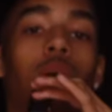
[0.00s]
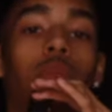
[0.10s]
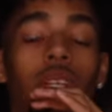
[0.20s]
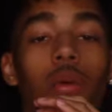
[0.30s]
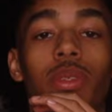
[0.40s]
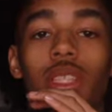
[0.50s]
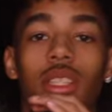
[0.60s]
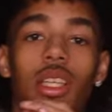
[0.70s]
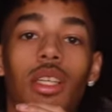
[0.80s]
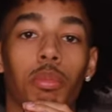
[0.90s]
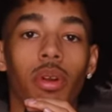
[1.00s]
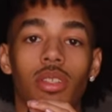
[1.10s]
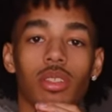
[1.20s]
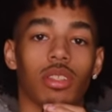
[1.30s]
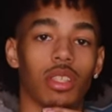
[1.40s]
I'm a, I'm a skinny
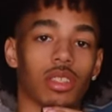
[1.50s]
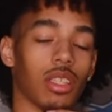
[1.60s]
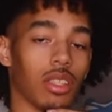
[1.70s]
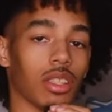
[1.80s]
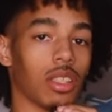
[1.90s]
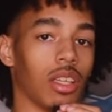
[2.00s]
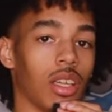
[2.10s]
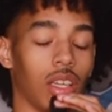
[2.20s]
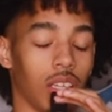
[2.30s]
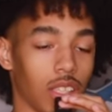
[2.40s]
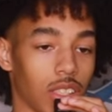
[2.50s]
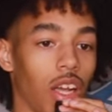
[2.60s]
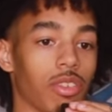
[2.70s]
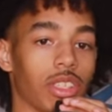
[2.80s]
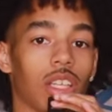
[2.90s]
person. That's like, it's
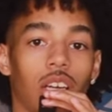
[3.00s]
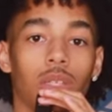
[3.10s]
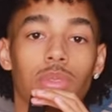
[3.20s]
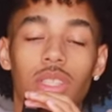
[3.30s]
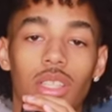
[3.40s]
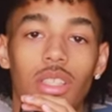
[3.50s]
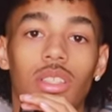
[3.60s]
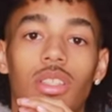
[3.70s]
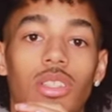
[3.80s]
obvious that I'm skinny.